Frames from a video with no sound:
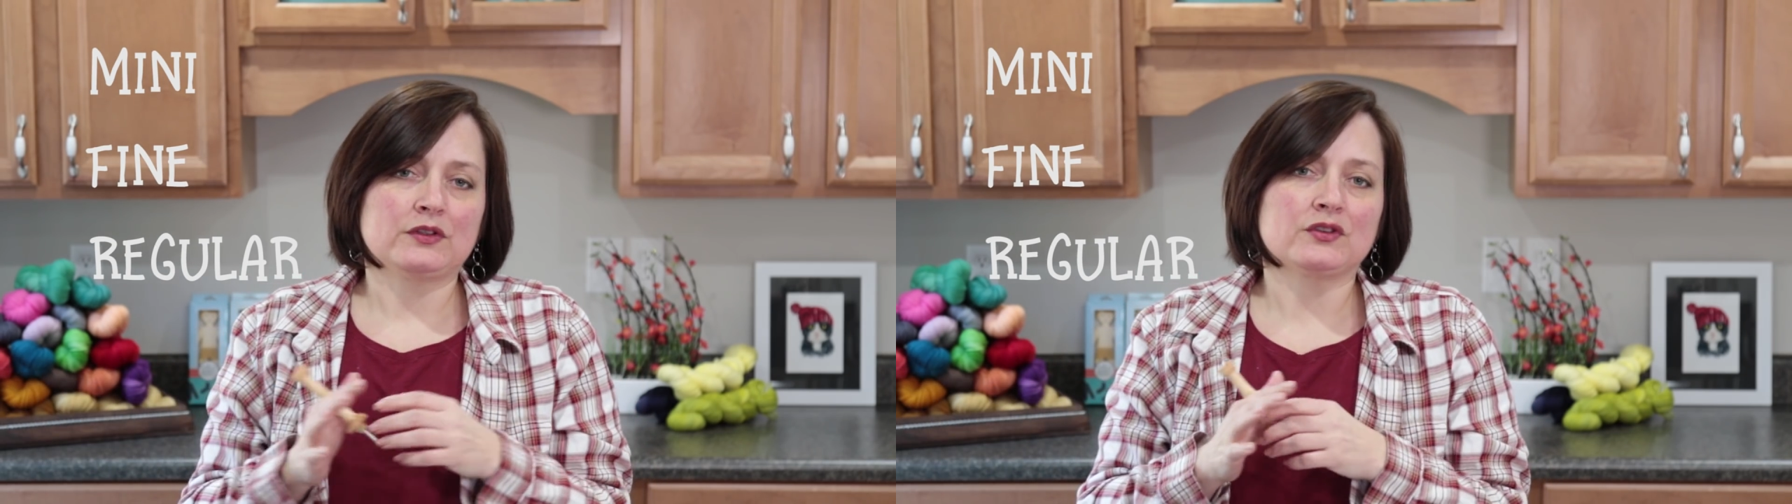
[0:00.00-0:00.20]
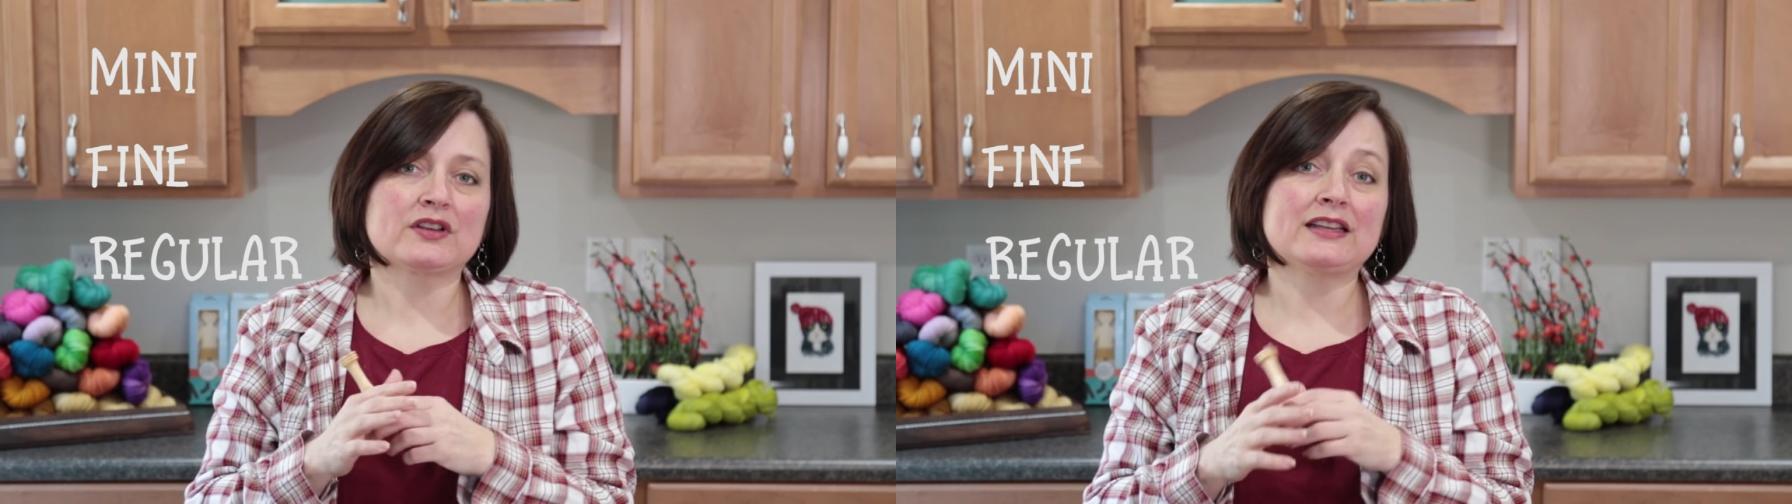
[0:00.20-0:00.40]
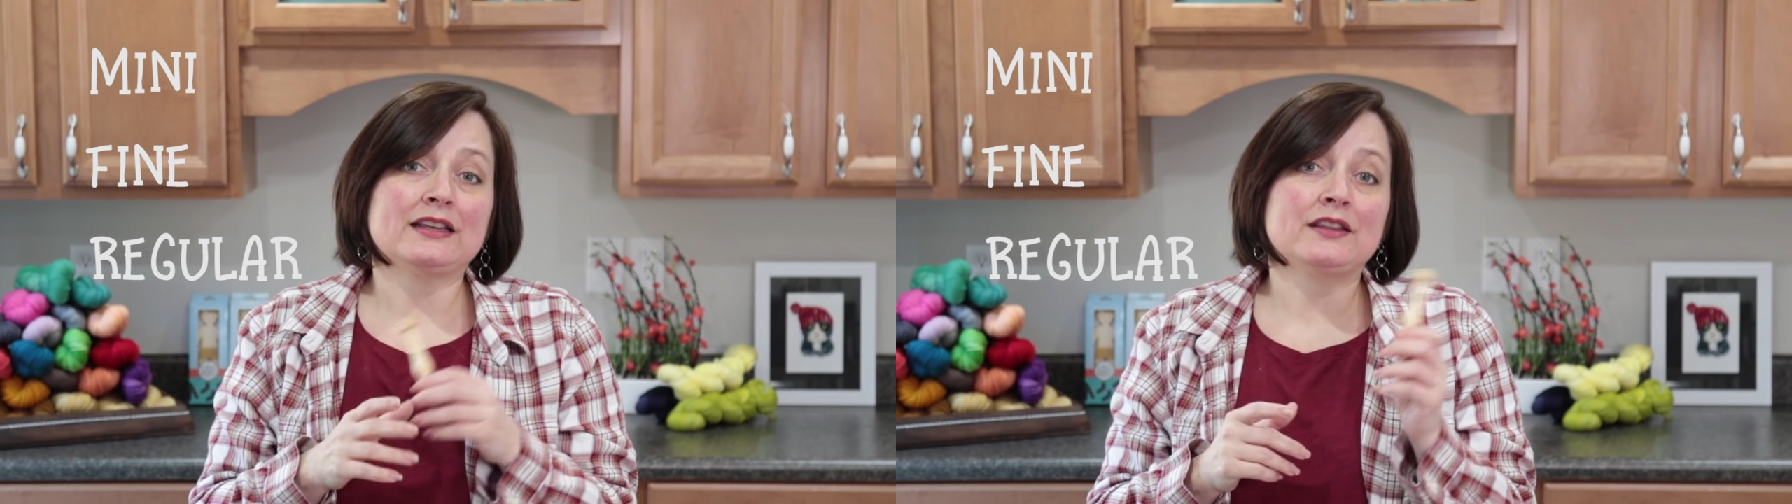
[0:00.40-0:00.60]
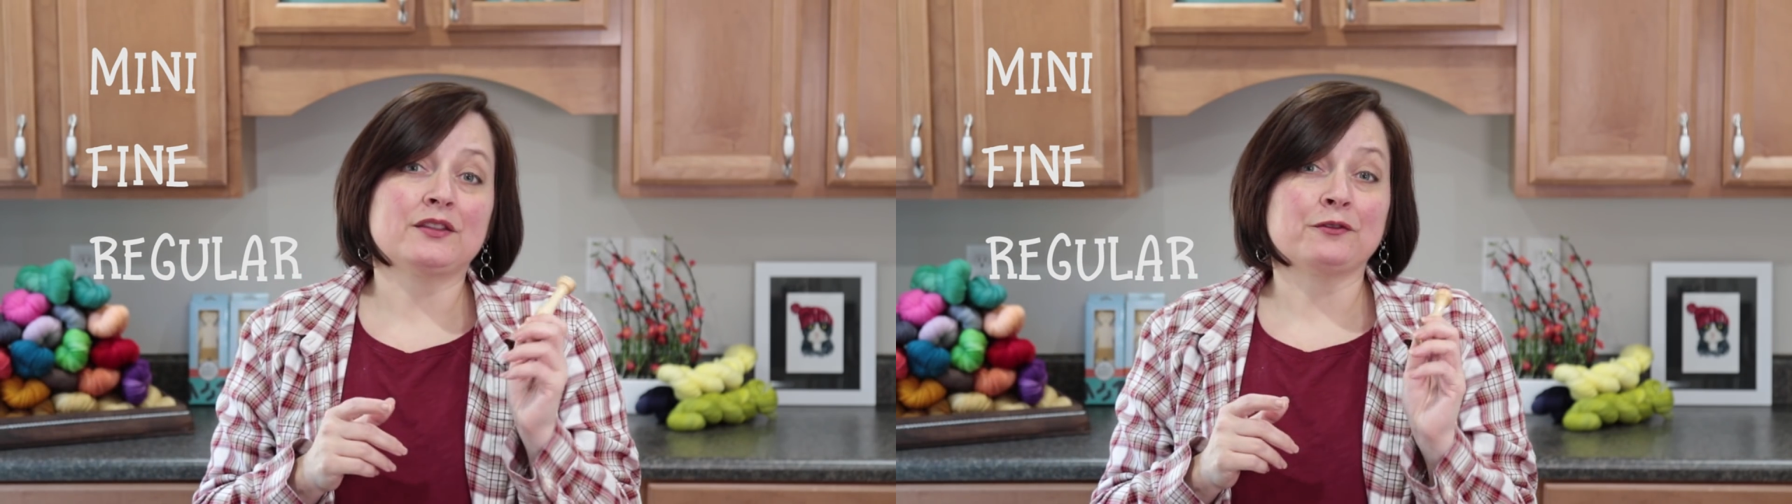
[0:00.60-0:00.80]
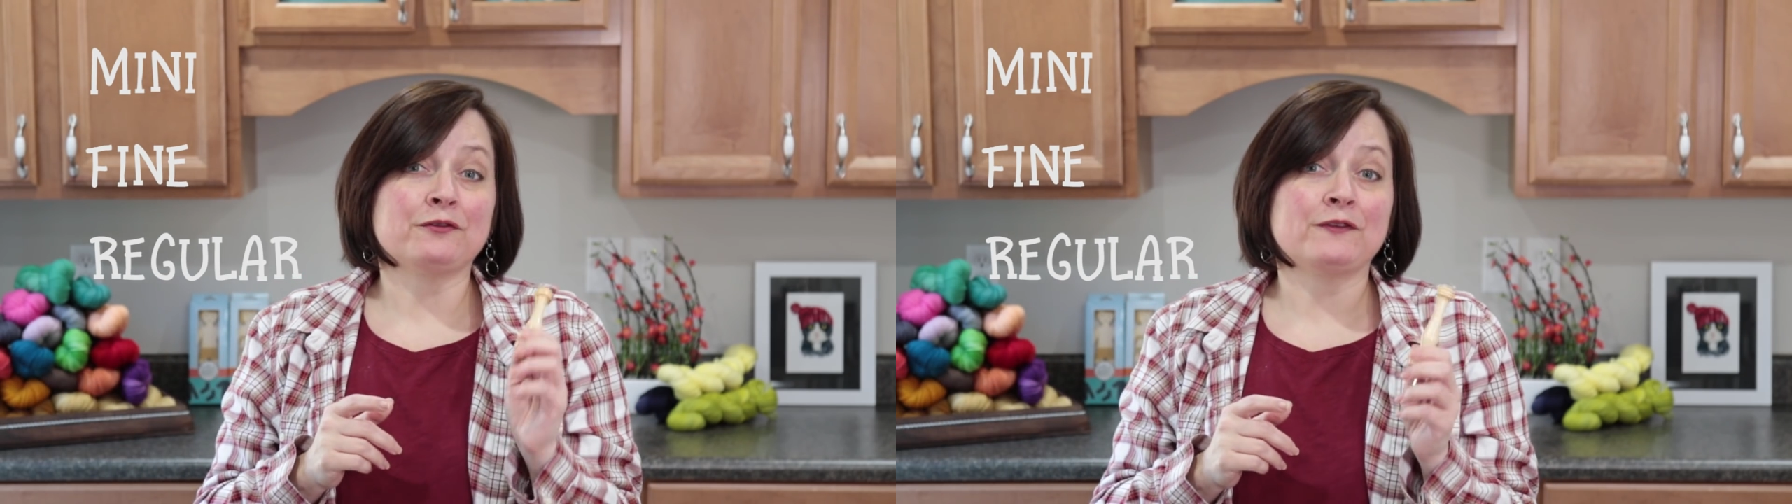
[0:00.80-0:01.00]
You're gonna need
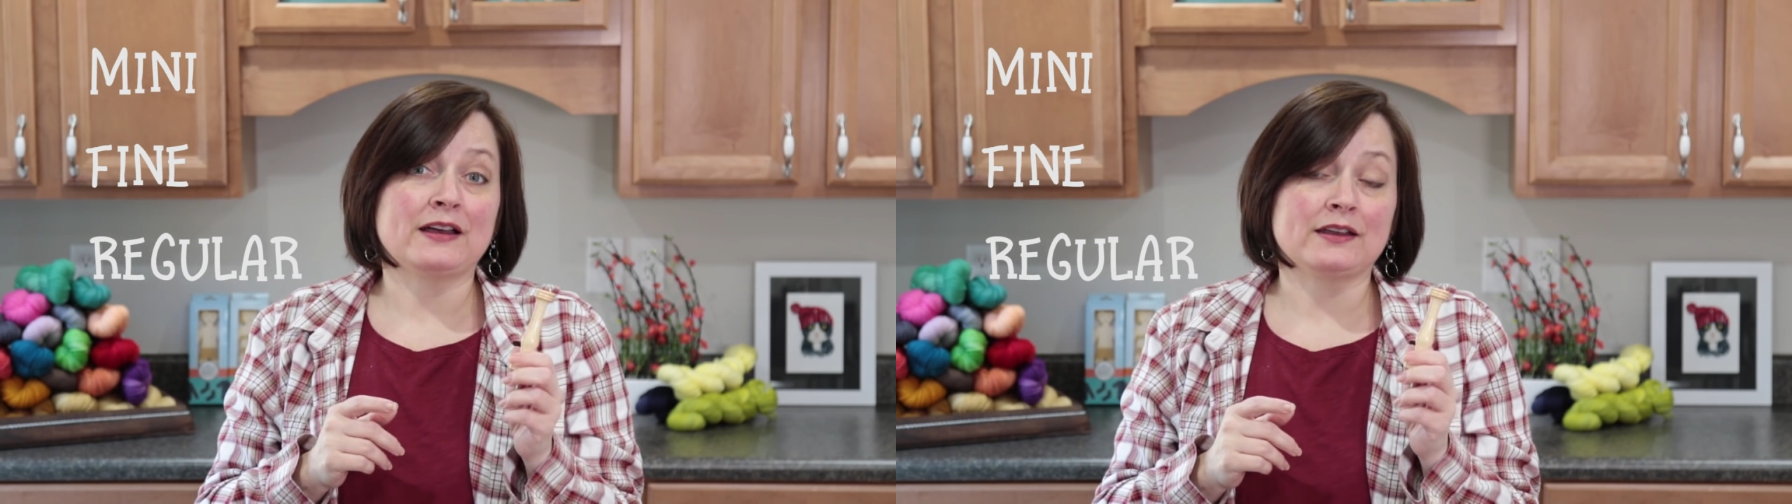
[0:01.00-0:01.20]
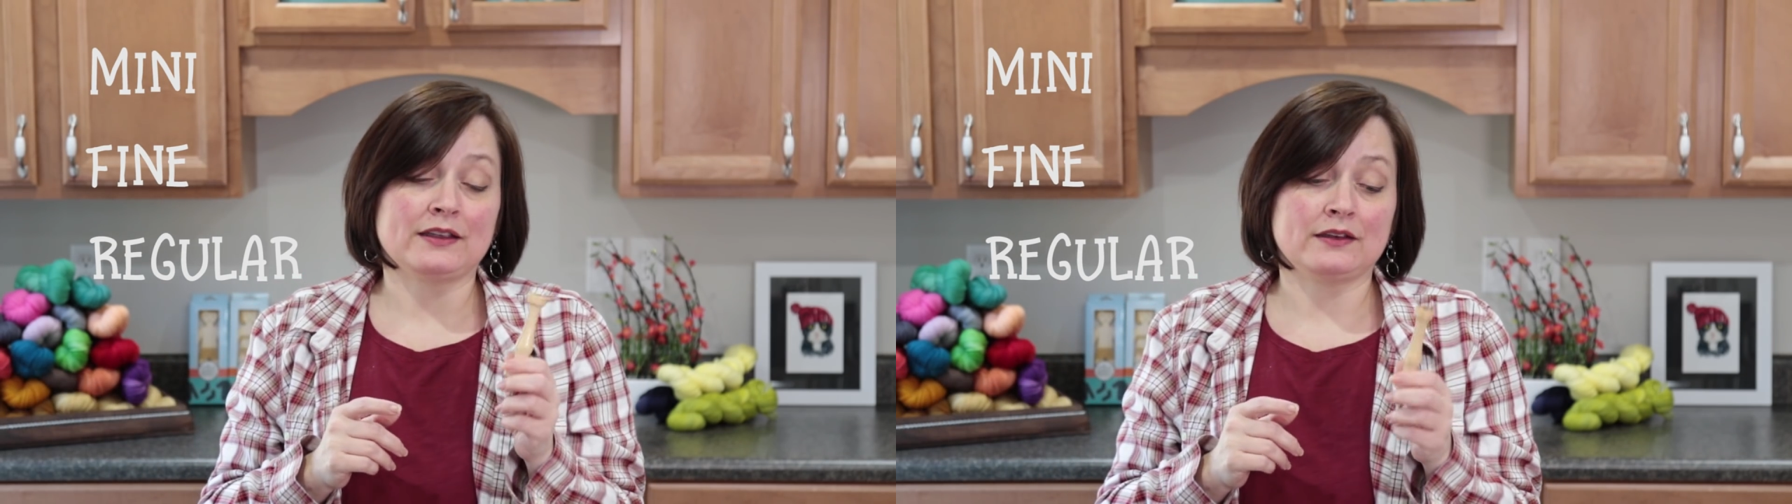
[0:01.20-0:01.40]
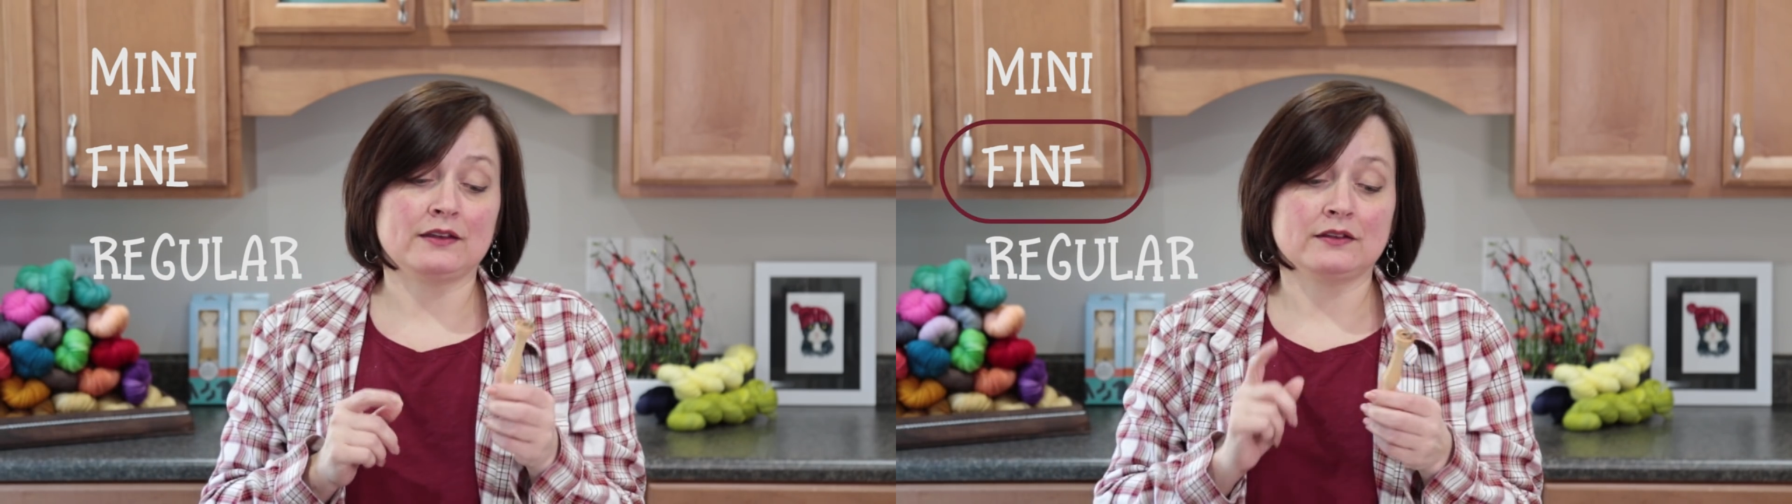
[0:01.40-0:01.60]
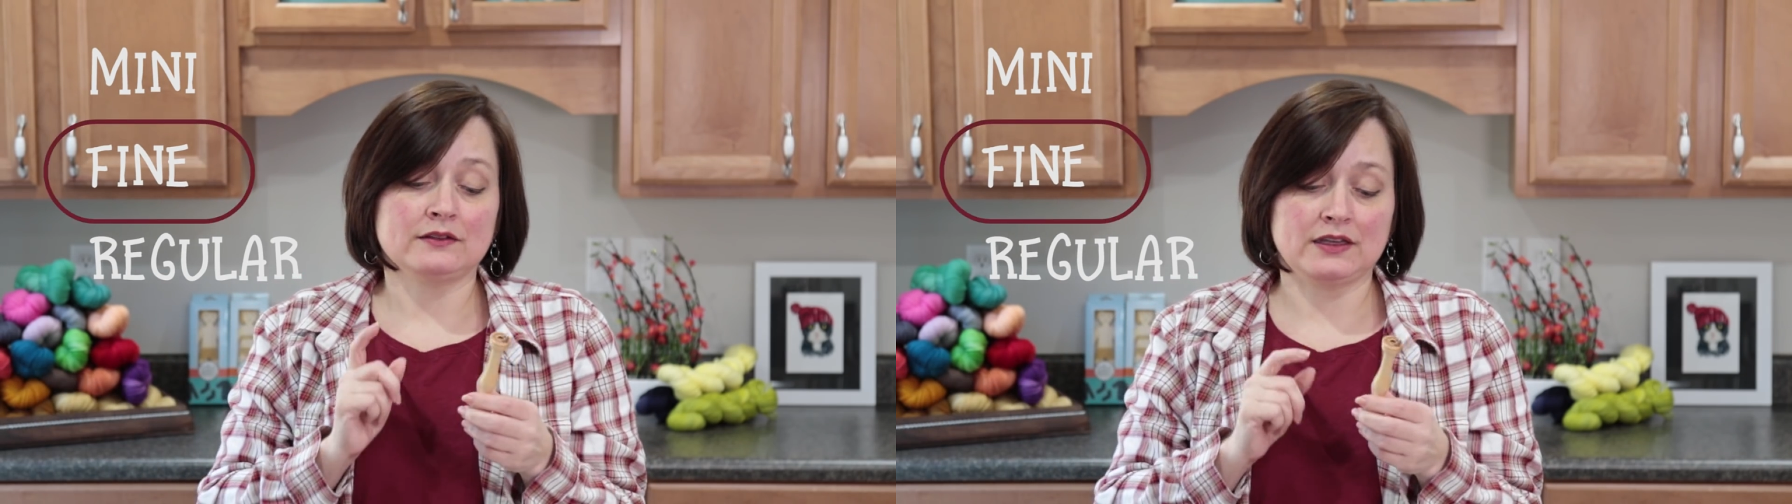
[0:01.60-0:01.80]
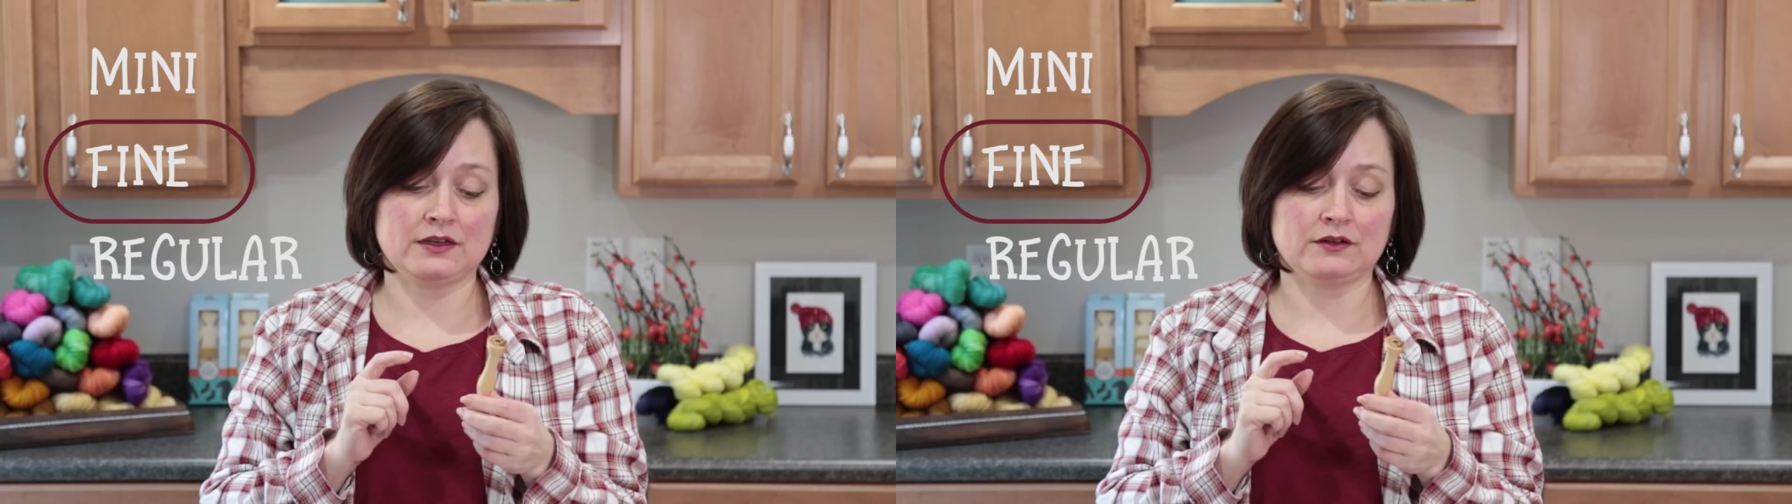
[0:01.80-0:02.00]
the fine
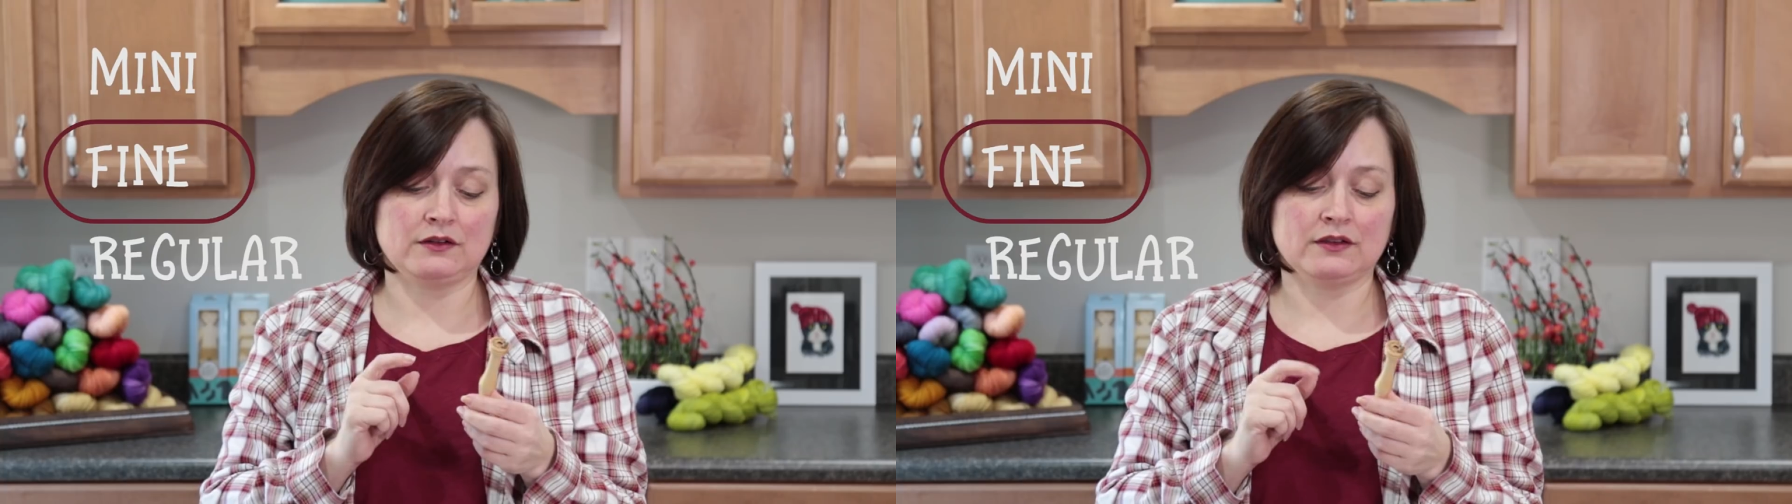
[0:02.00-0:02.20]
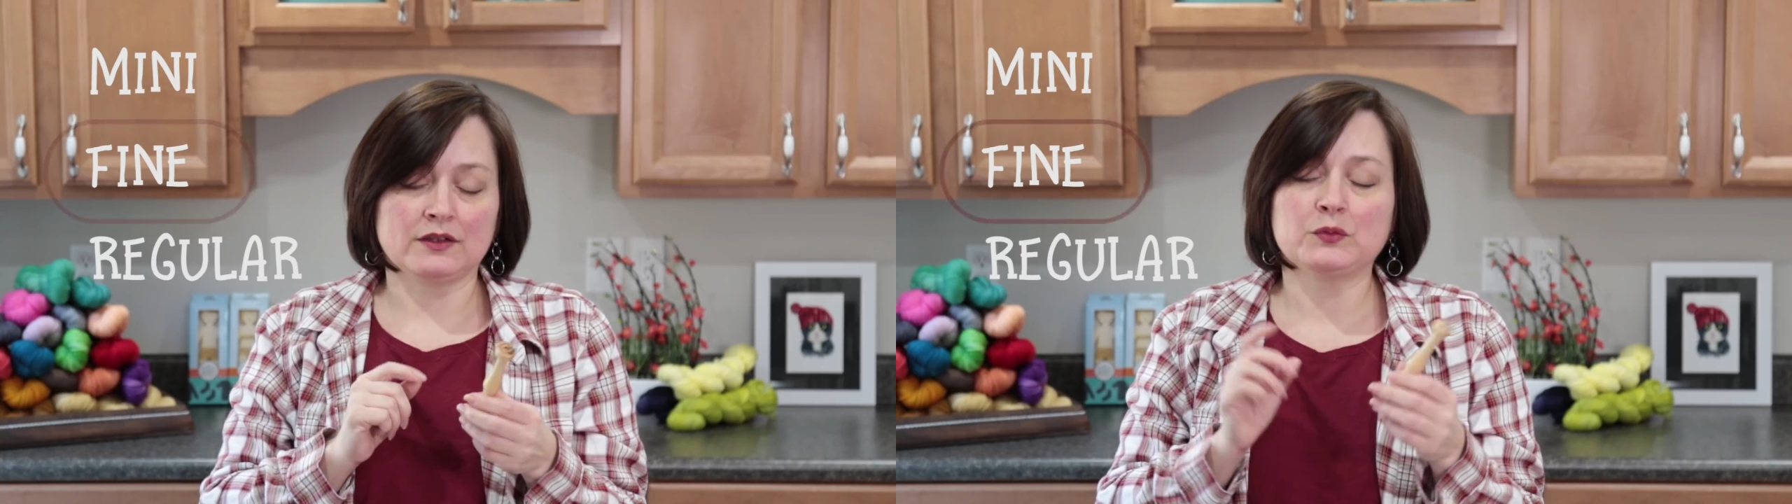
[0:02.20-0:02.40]
needle,